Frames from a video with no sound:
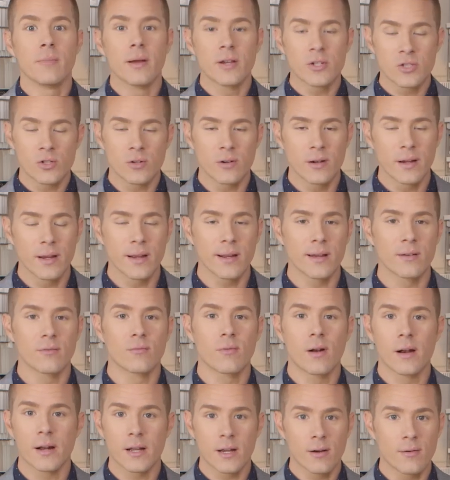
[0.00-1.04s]
measuring and
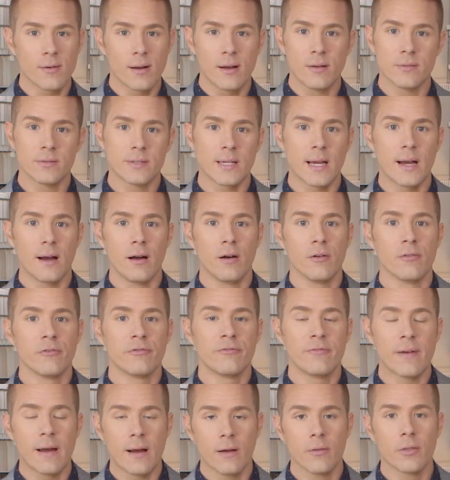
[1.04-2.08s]
running around town,
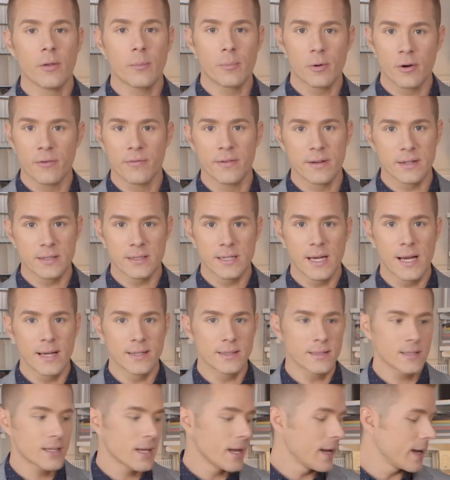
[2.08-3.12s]
found the perfect
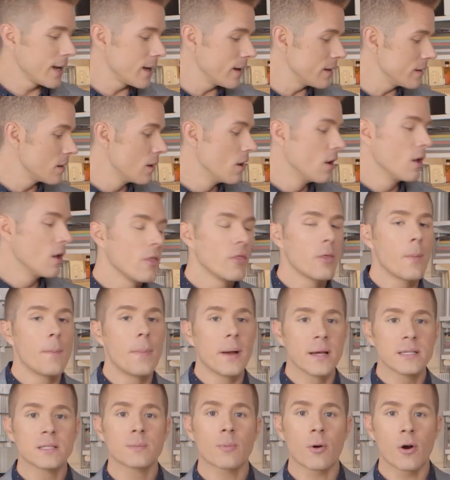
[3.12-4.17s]
desk. And the
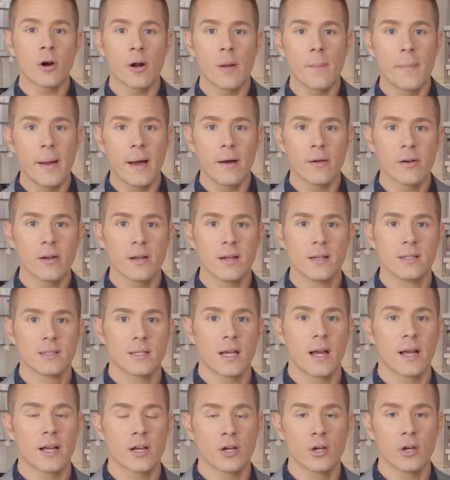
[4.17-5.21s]
best part about it is
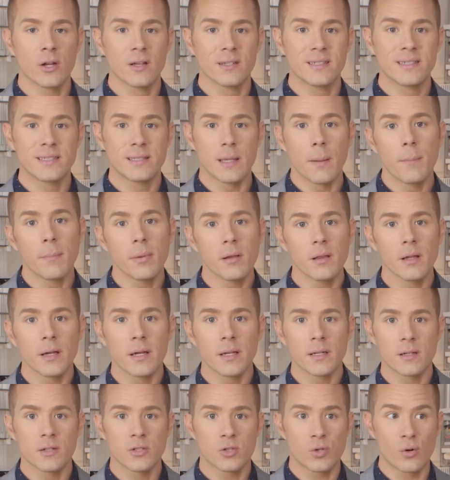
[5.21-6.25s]
I could assemble
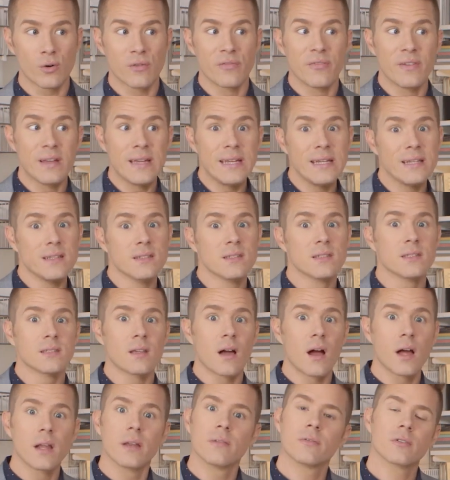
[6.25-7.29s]
it sort of
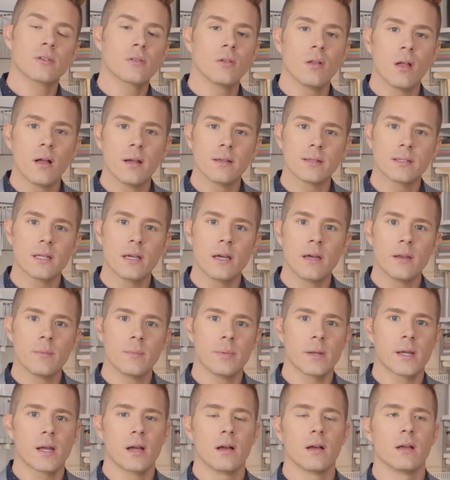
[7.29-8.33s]
inside of the closet
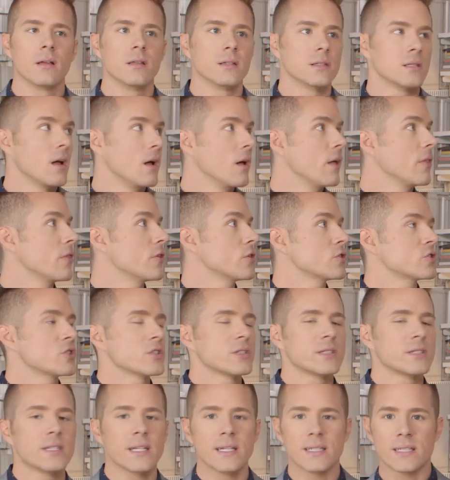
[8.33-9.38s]
because there
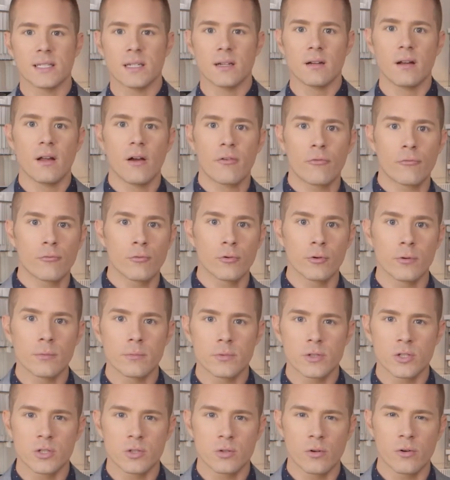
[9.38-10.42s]
just isn't enough room
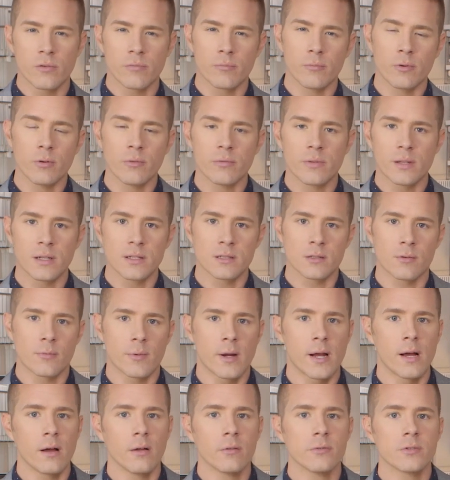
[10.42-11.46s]
to sort of move things
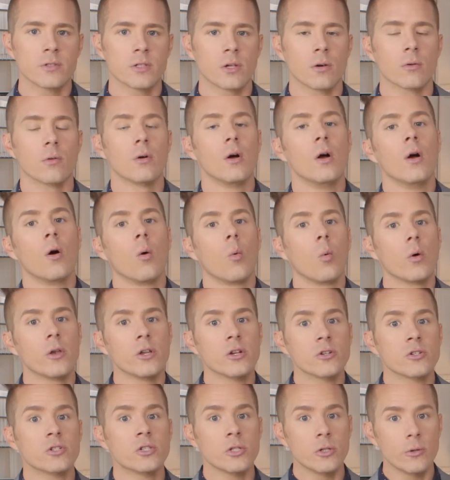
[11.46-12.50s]
around. So when
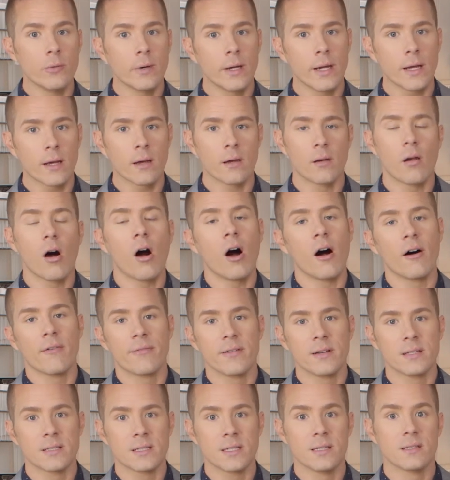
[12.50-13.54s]
you're doing an
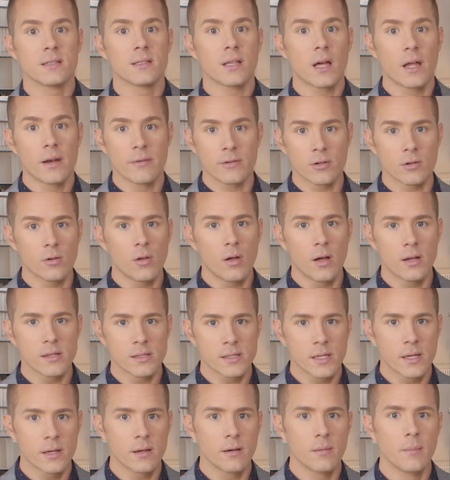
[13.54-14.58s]
office inside of a
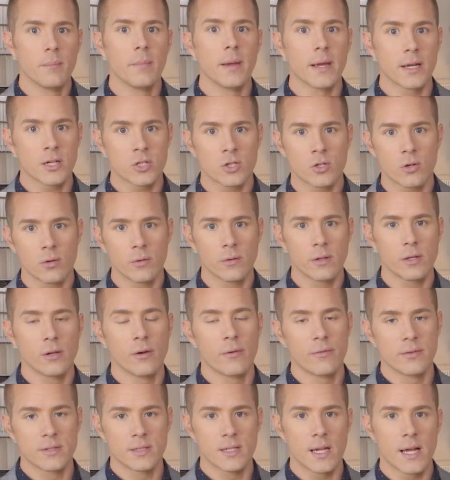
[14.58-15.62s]
closet, make sure that you
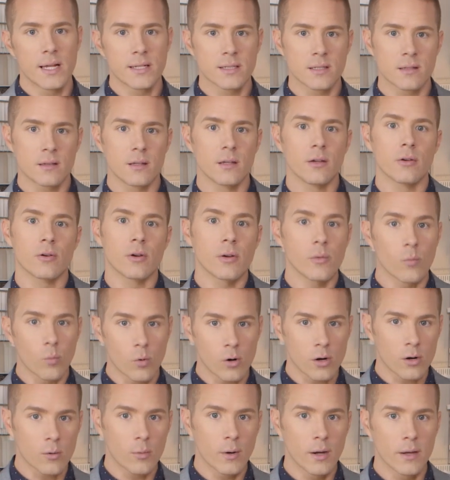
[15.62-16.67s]
have a desk that you can
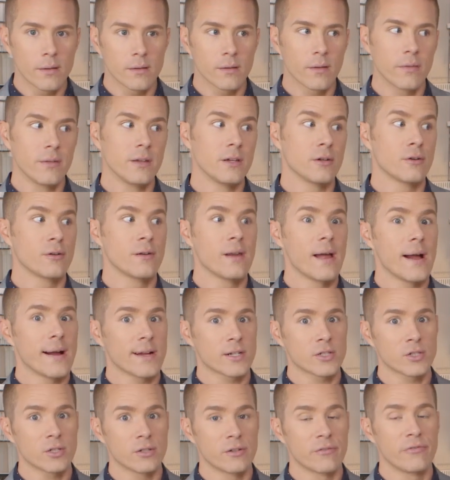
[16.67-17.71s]
work with and that you can
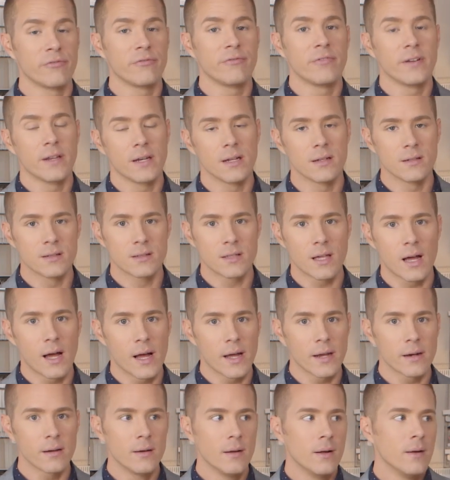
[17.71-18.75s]
actually fit
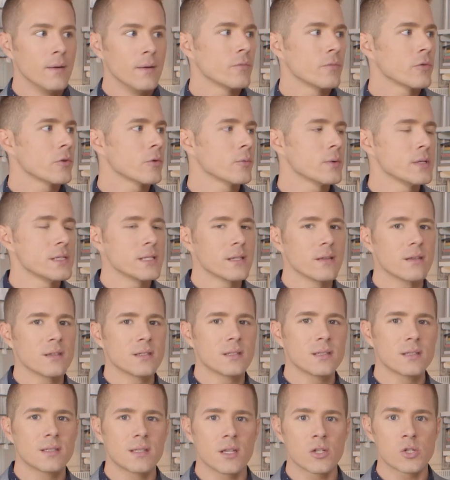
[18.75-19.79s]
inside. The reason
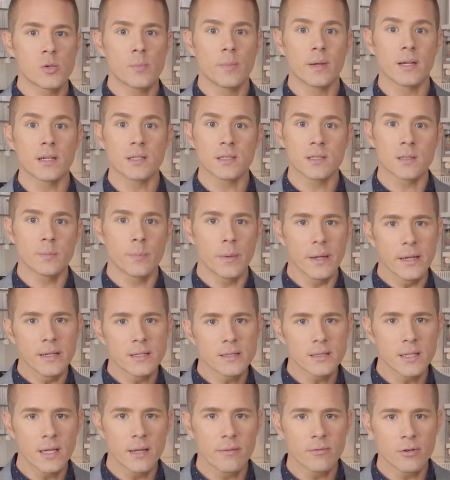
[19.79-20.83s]
this is such a big
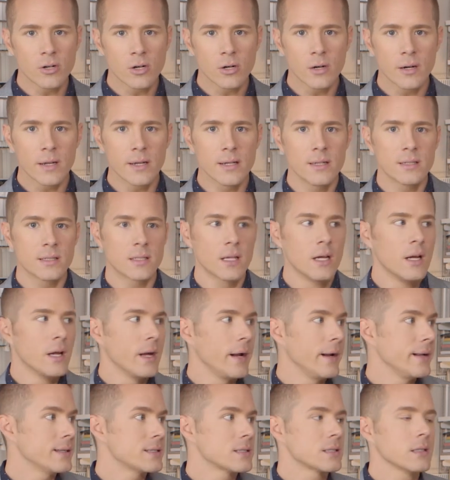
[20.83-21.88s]
space saver is
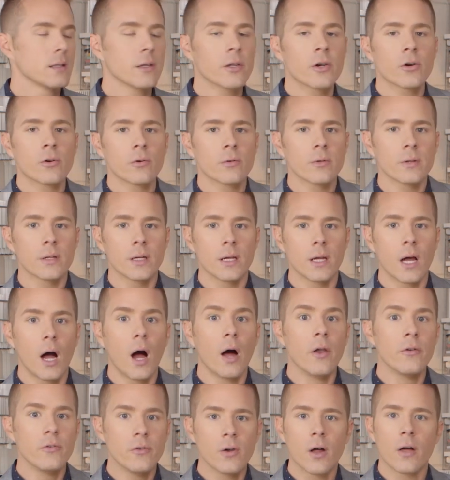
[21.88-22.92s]
it's literally
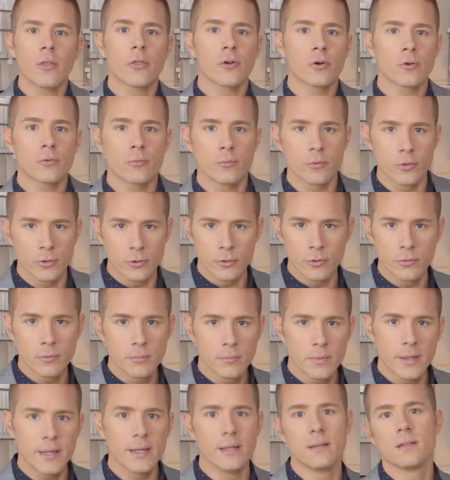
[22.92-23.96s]
another
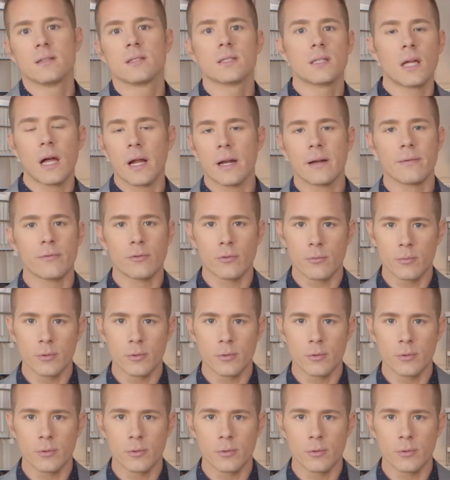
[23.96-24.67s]
room inside of a